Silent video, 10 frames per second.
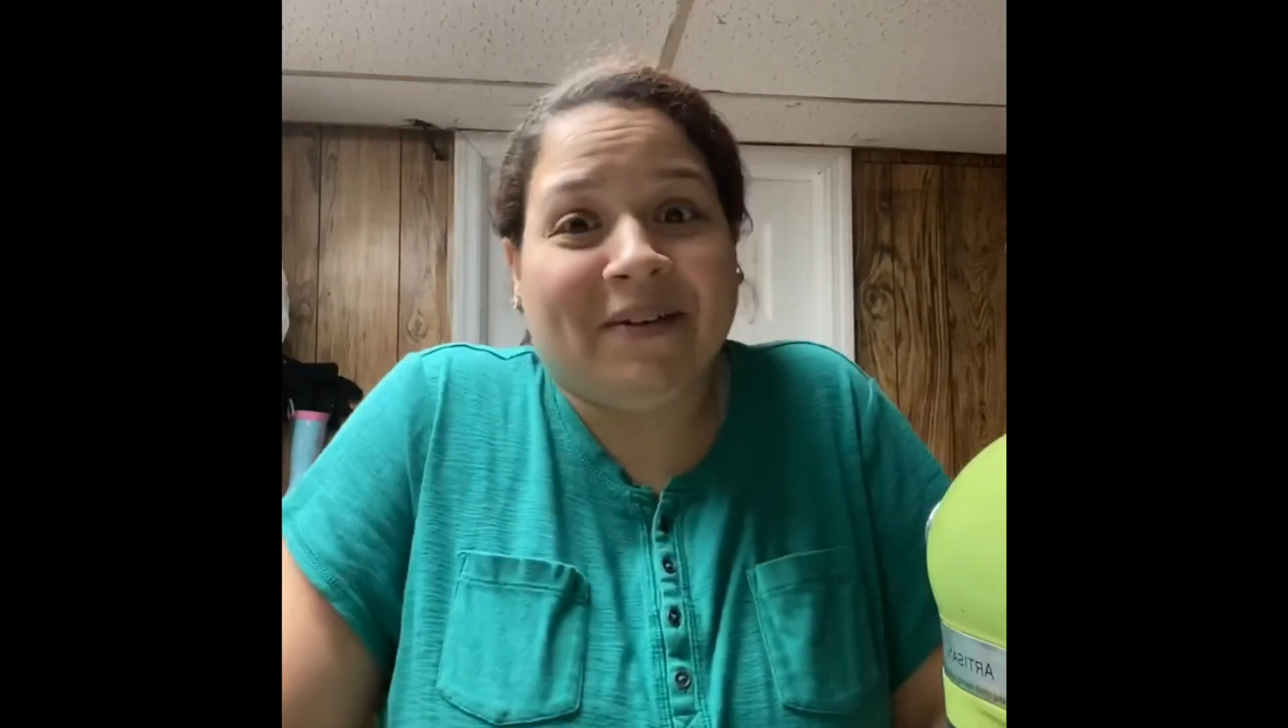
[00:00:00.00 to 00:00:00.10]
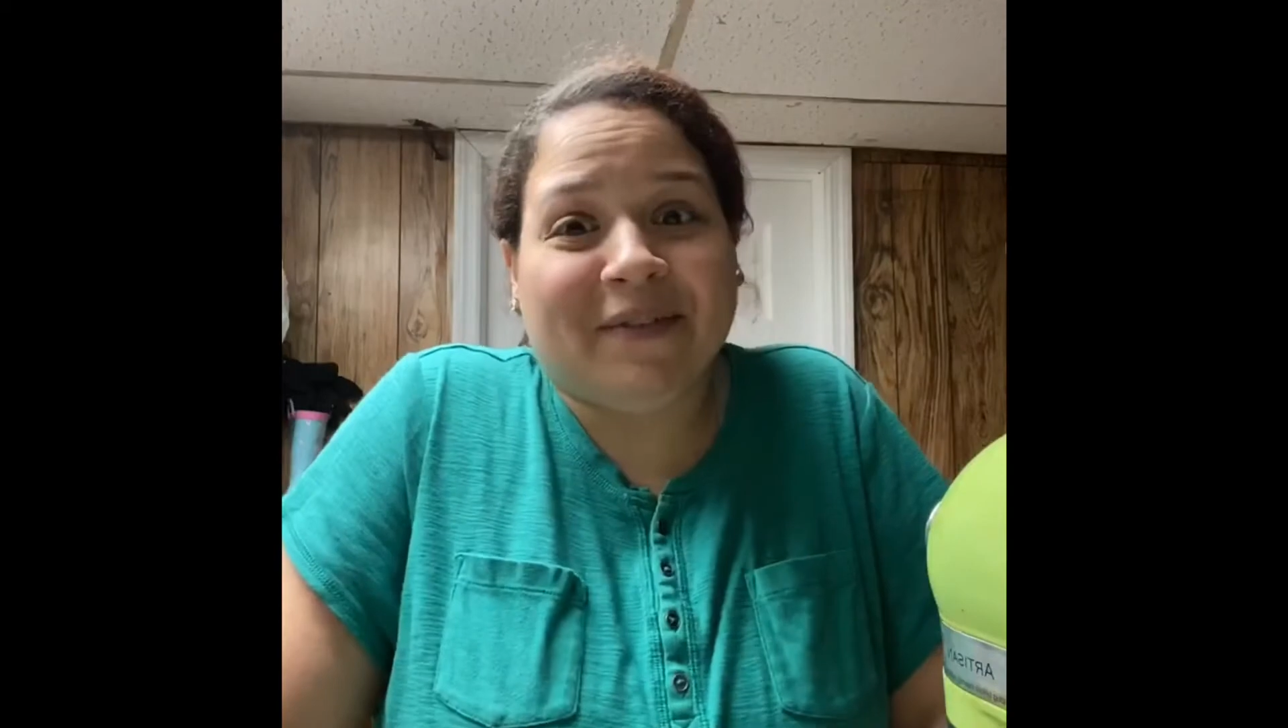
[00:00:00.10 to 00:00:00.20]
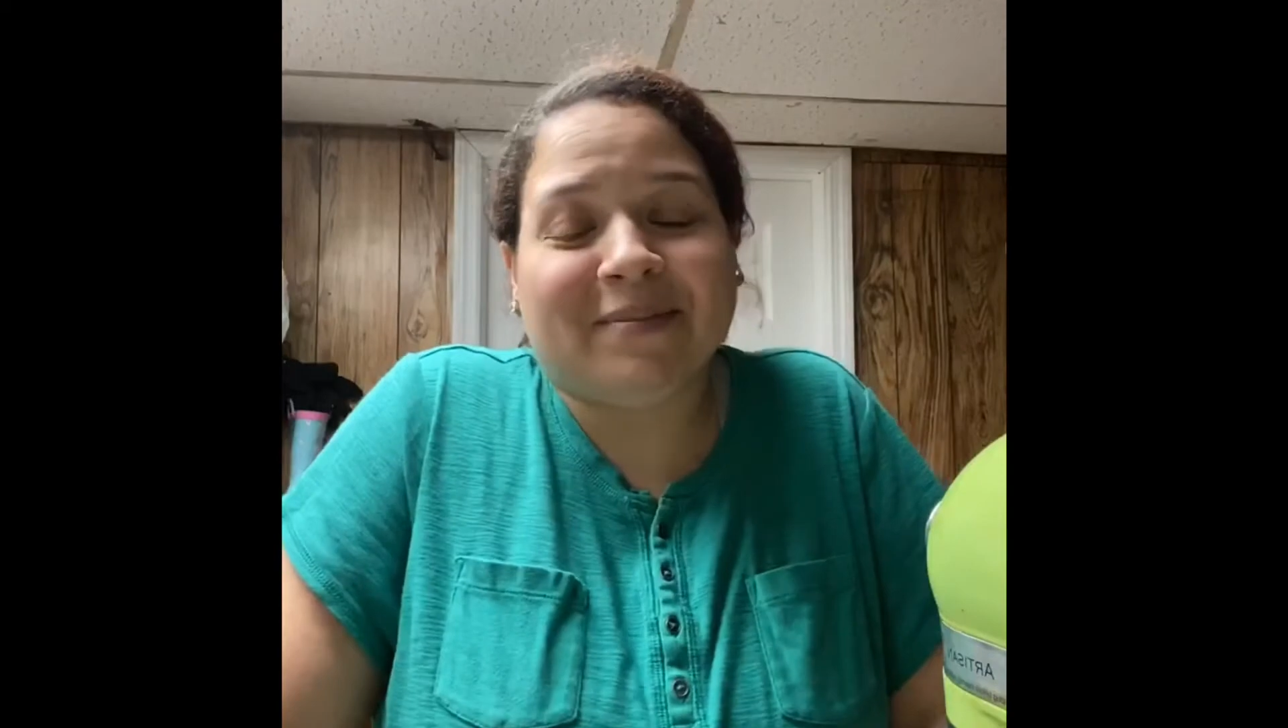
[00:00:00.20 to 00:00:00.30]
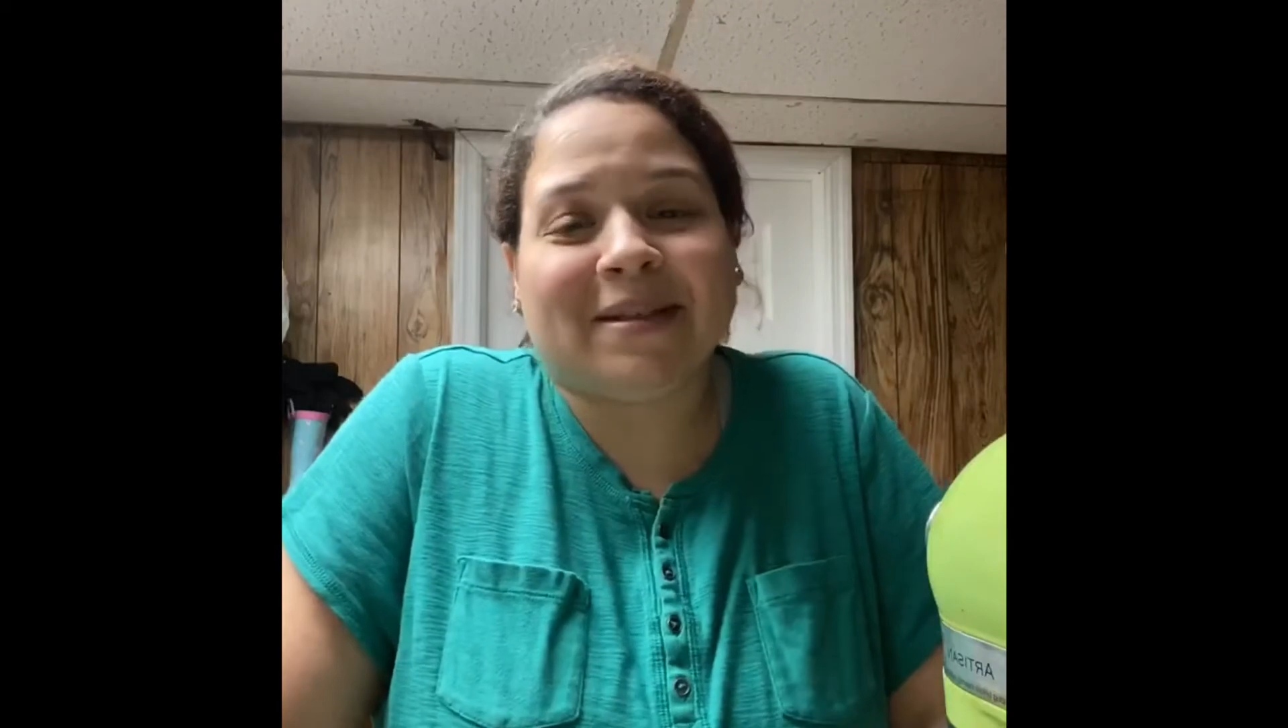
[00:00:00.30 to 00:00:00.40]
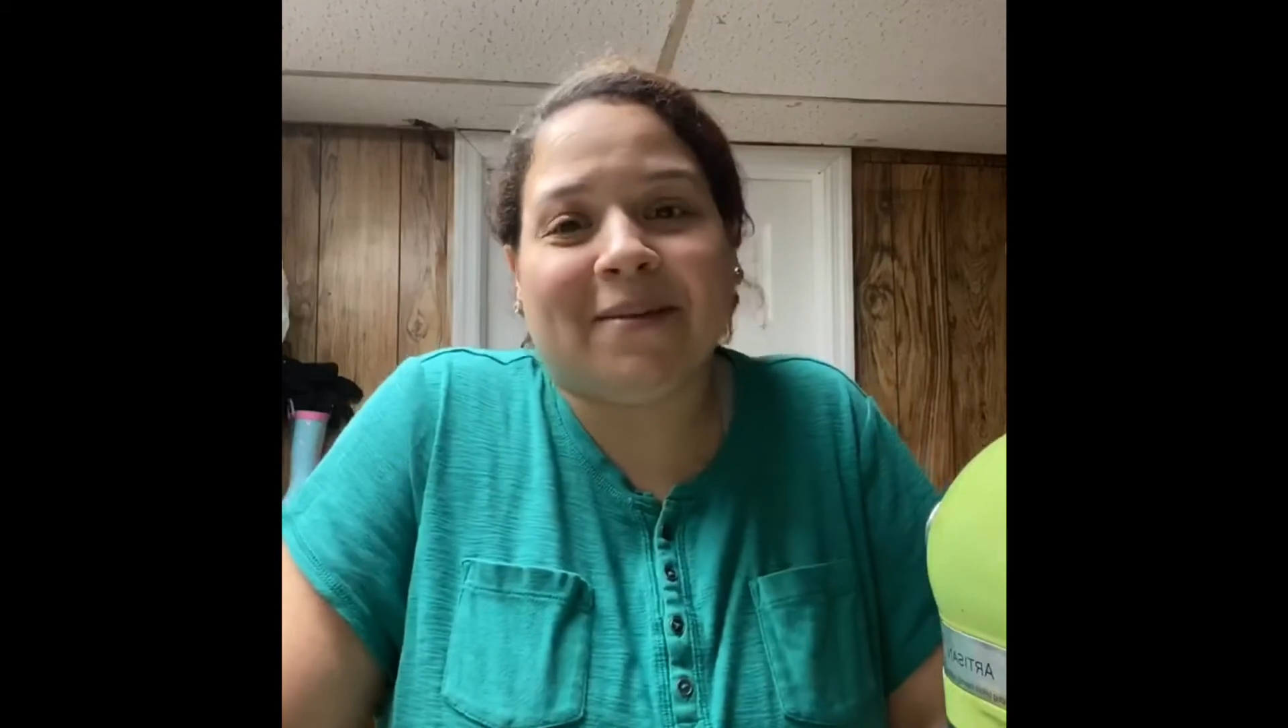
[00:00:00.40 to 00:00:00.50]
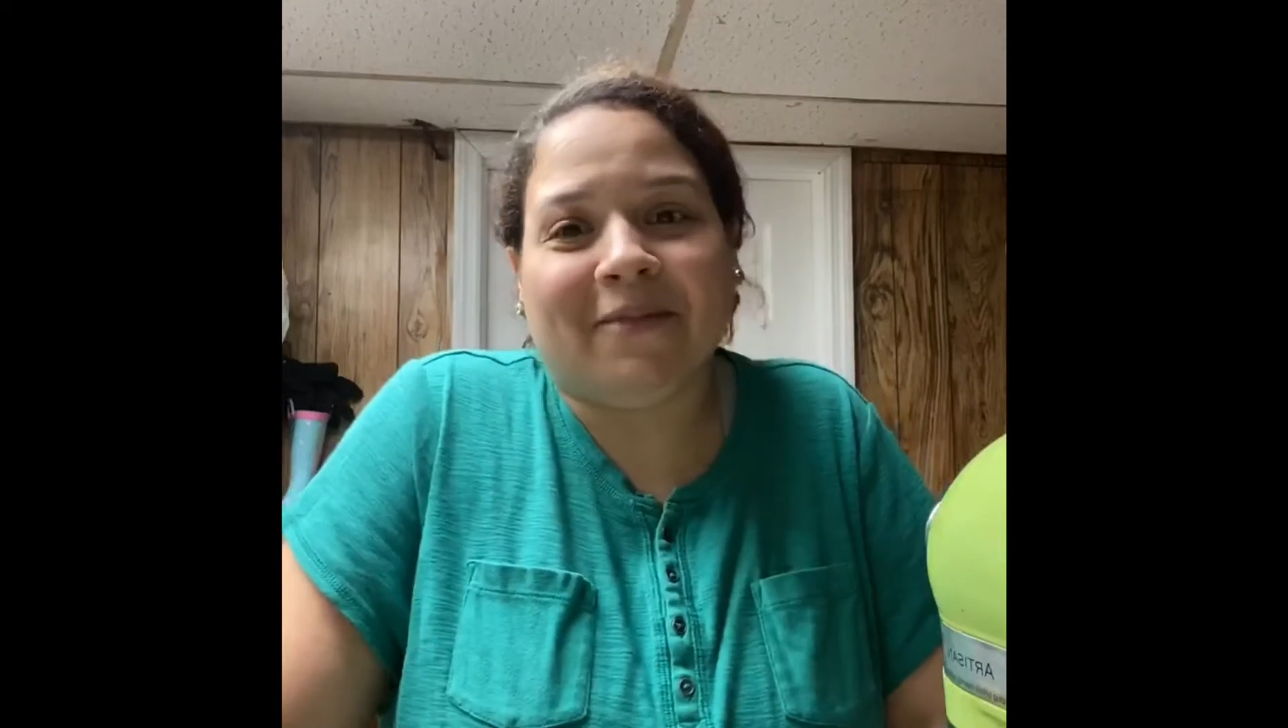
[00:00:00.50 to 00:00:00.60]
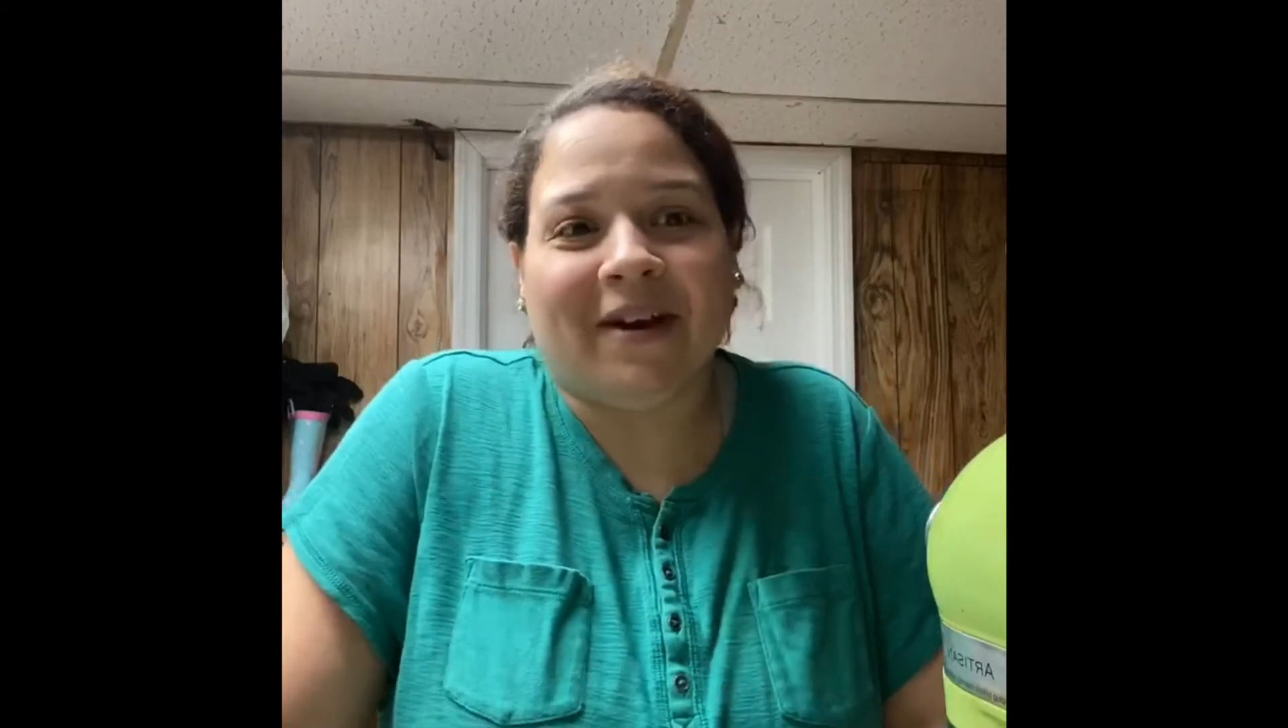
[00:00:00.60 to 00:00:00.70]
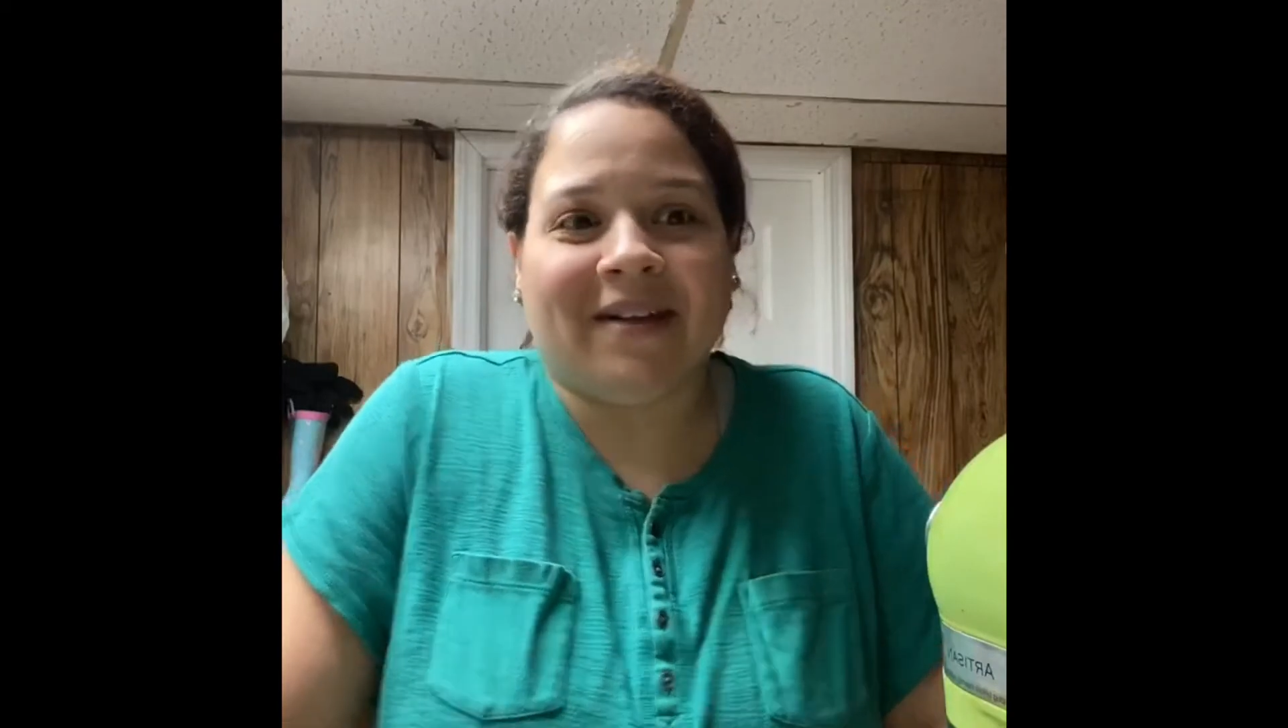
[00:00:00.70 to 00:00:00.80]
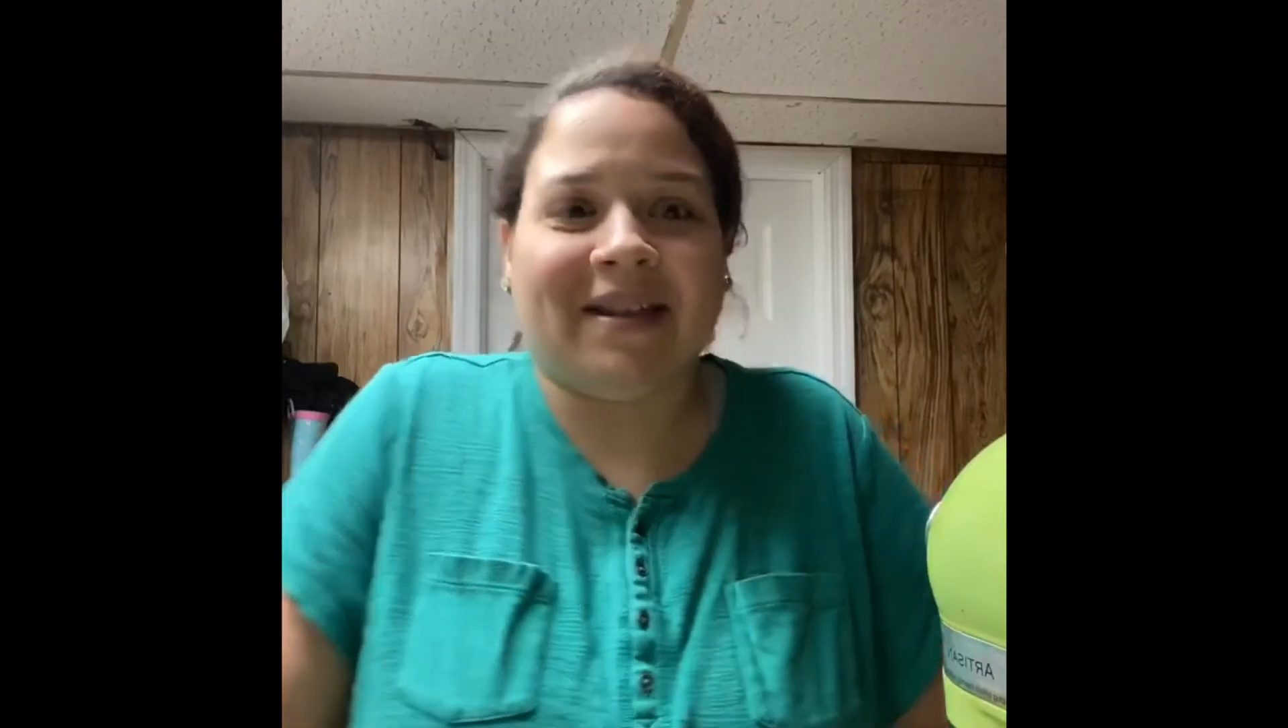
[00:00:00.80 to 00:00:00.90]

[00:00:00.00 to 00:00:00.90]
from someone